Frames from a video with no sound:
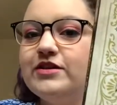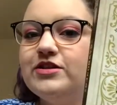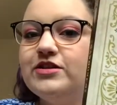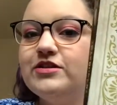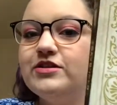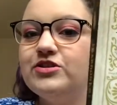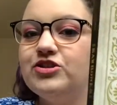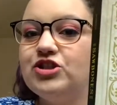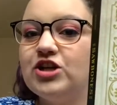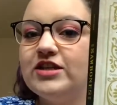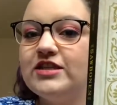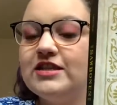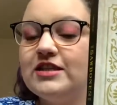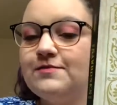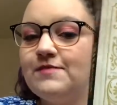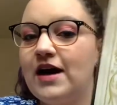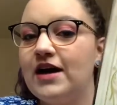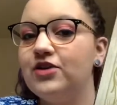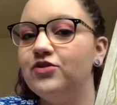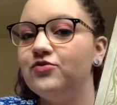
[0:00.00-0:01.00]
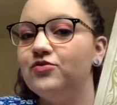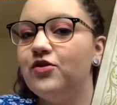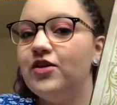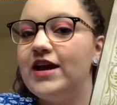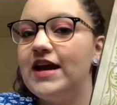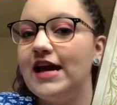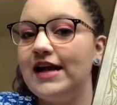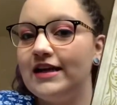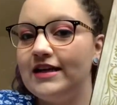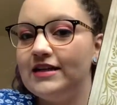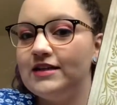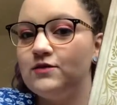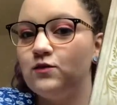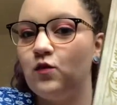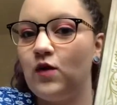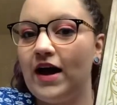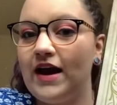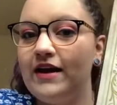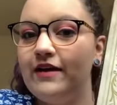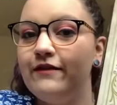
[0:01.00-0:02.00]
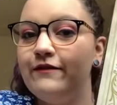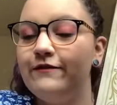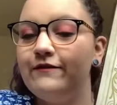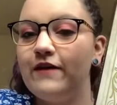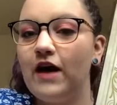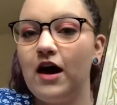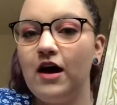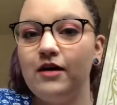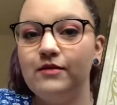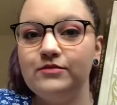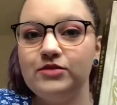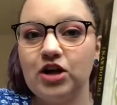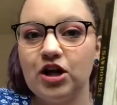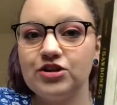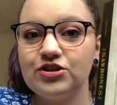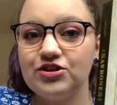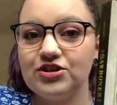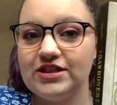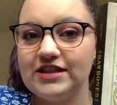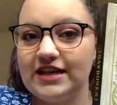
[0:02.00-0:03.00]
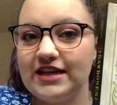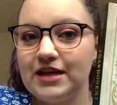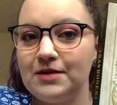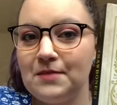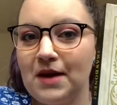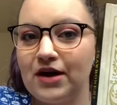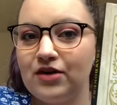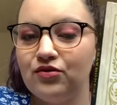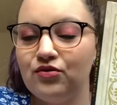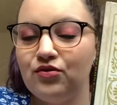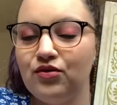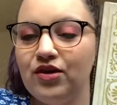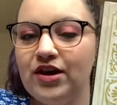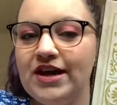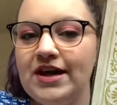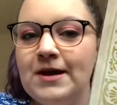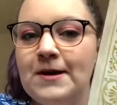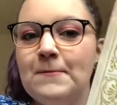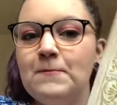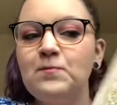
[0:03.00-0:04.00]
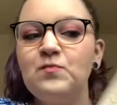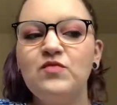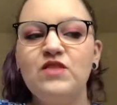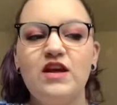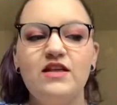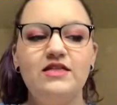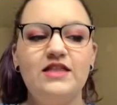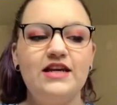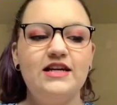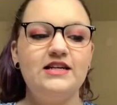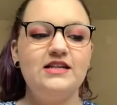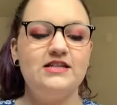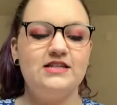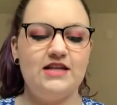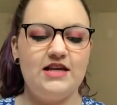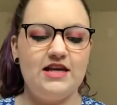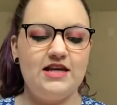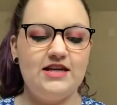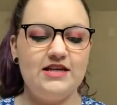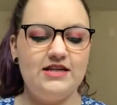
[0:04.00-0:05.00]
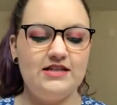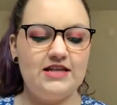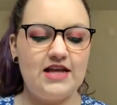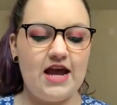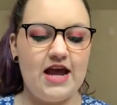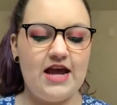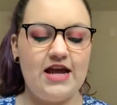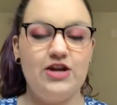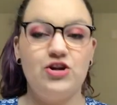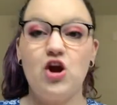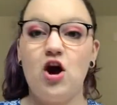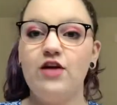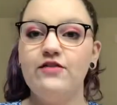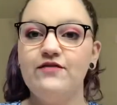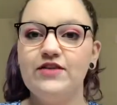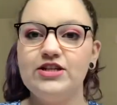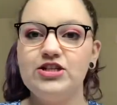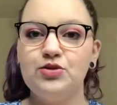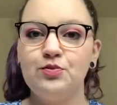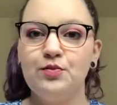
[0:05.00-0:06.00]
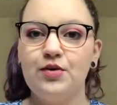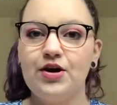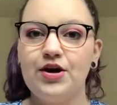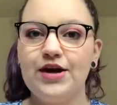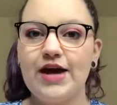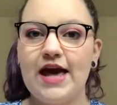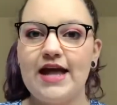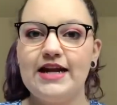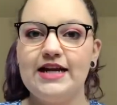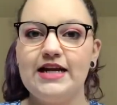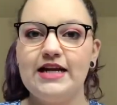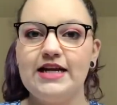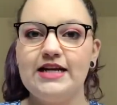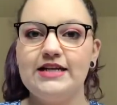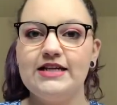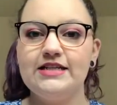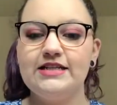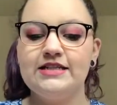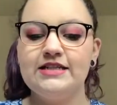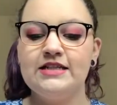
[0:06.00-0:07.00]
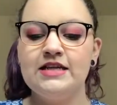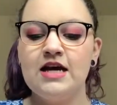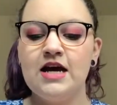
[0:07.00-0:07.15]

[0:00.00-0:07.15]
Justin McElroy and his wife, Dr. Sydney McElroy. This is a nonfiction book, and it is